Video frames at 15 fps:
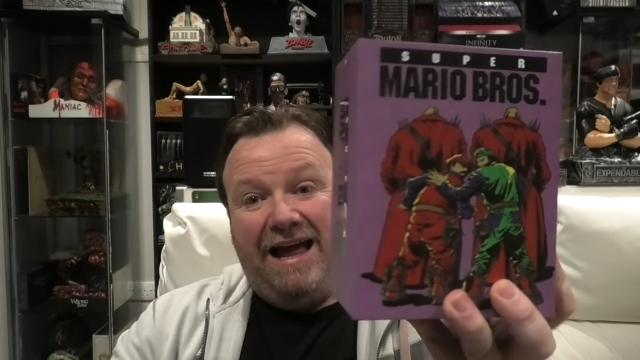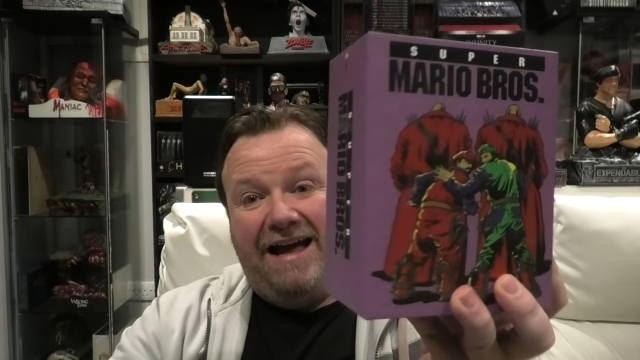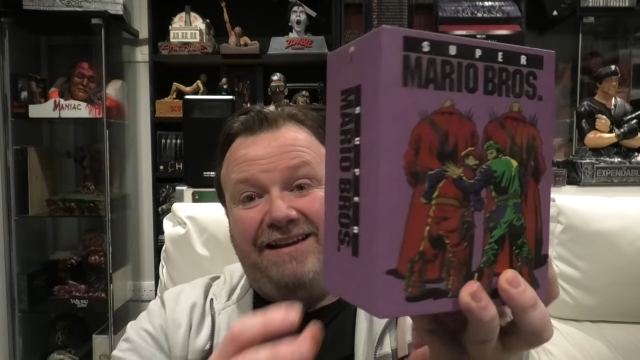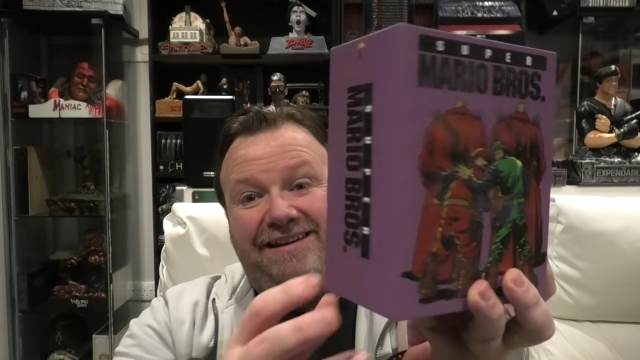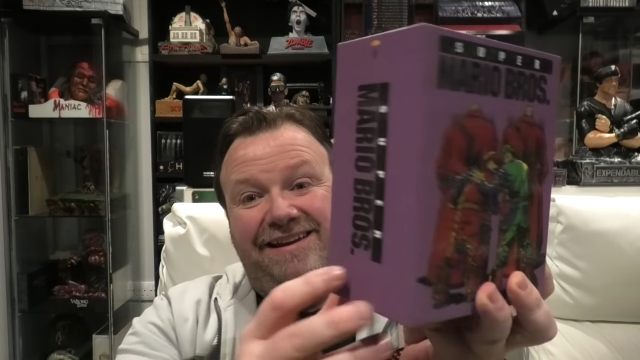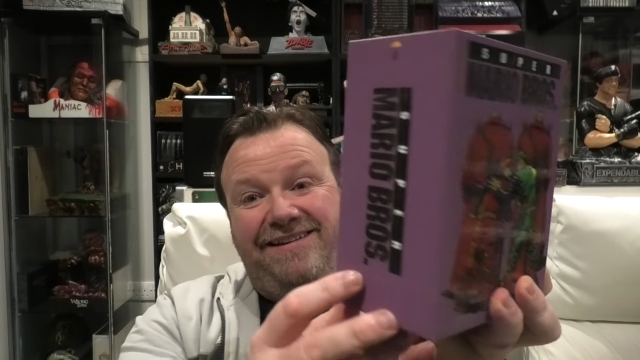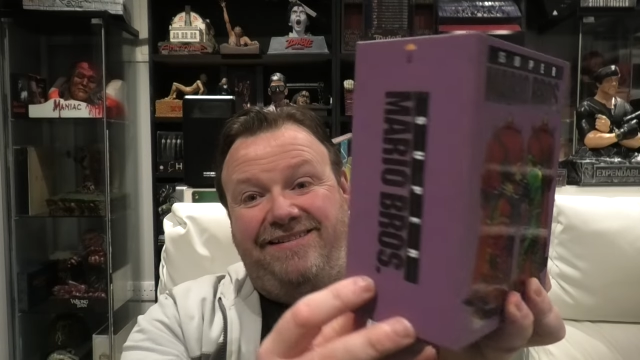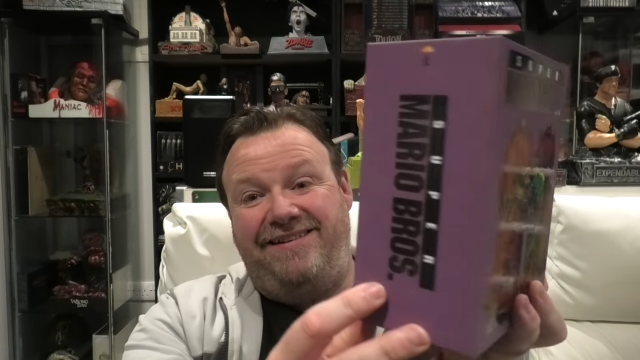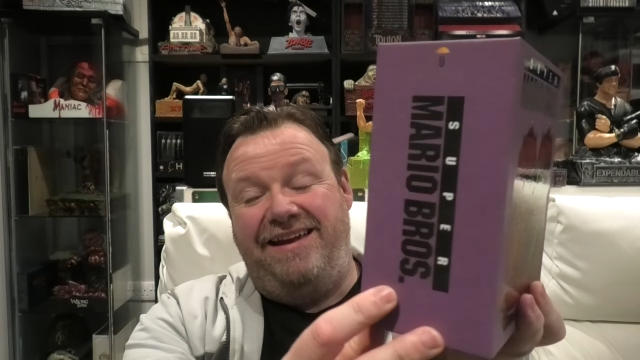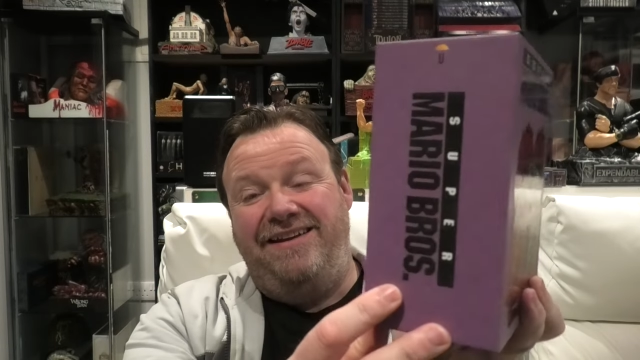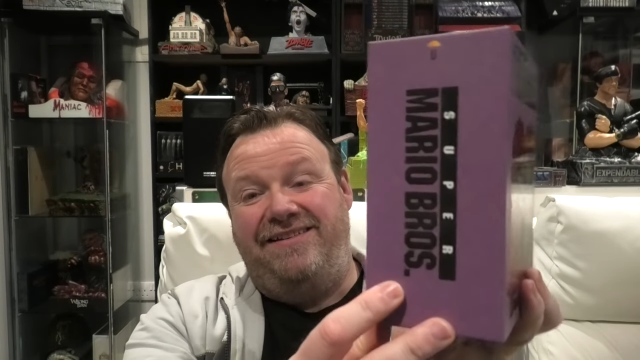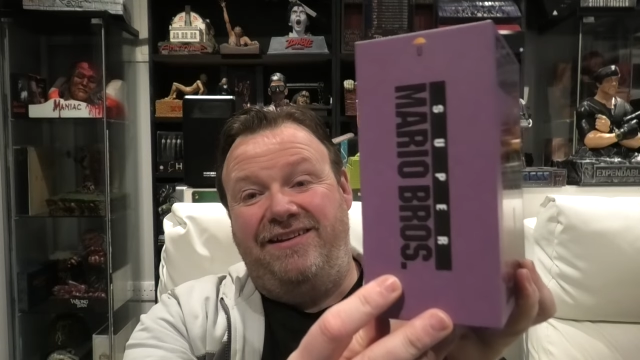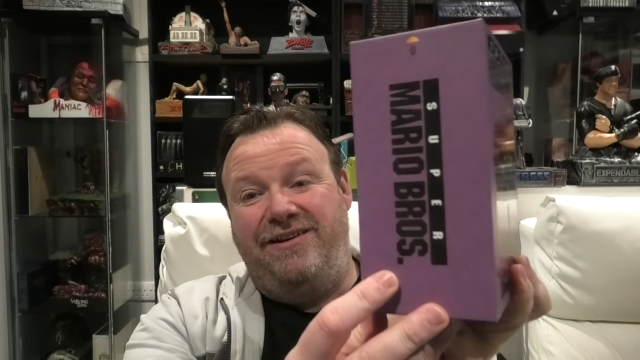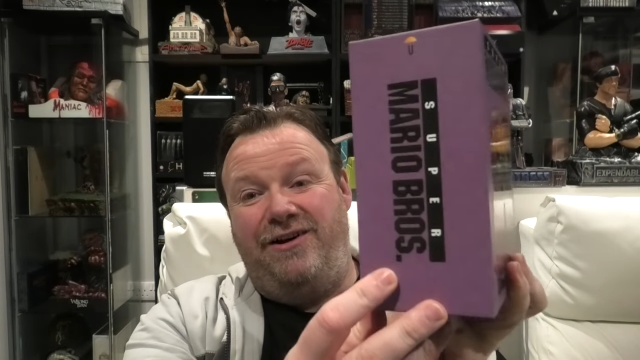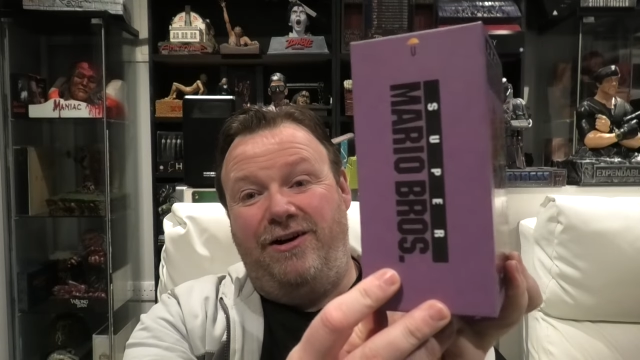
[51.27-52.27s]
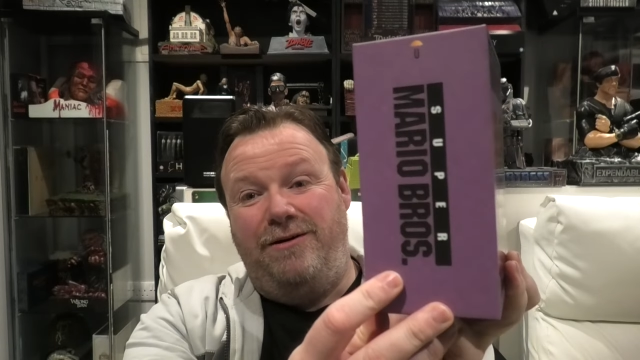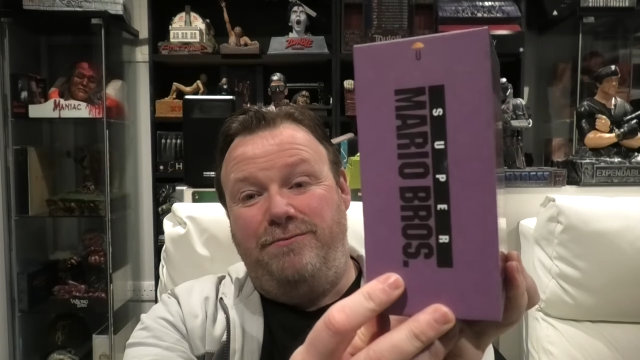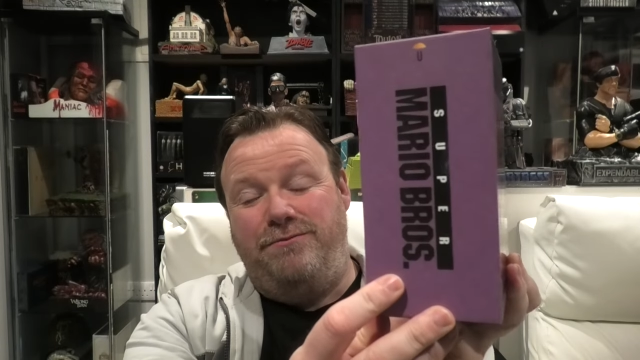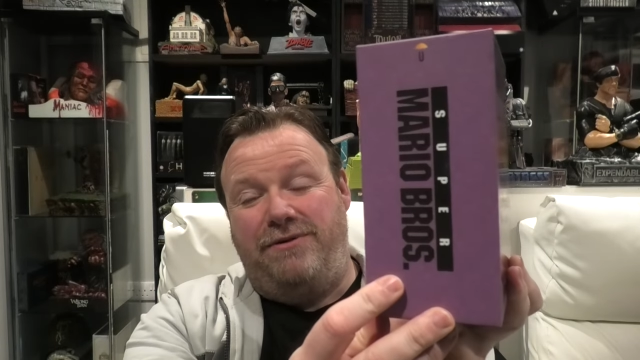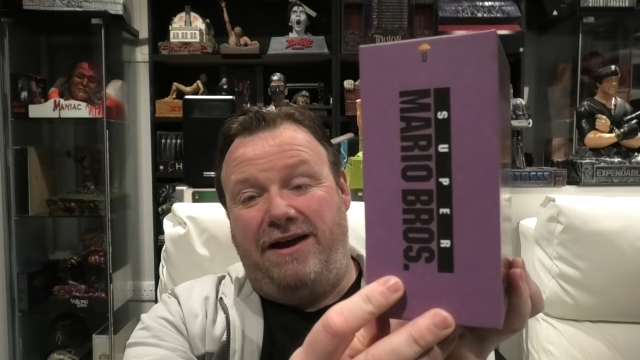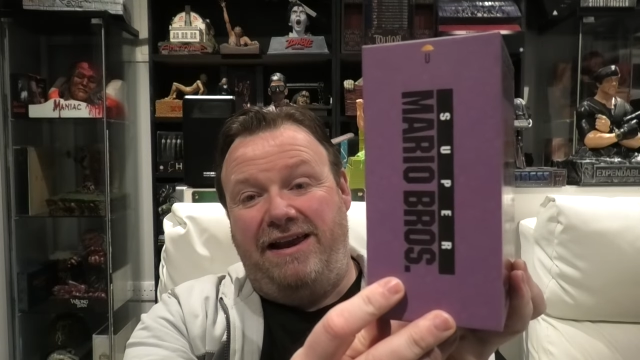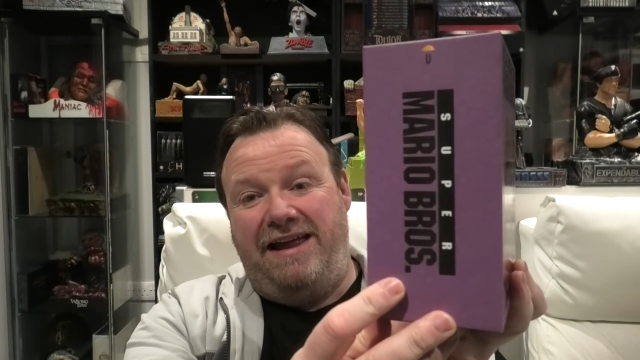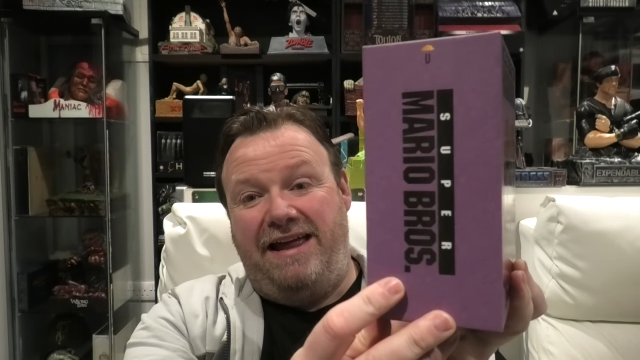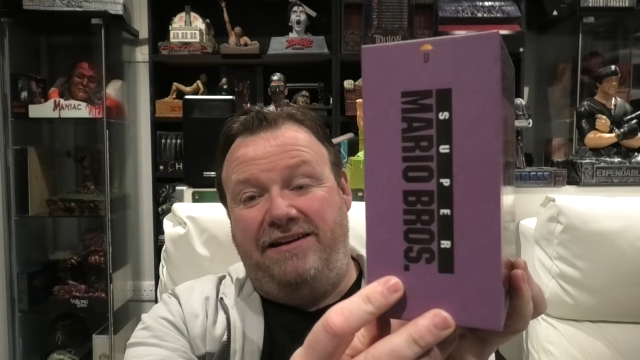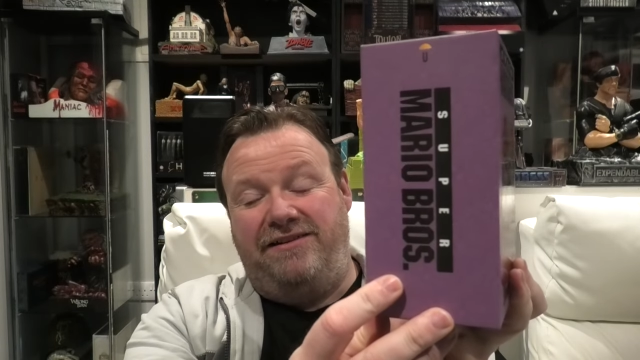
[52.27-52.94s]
and this is an Umbrella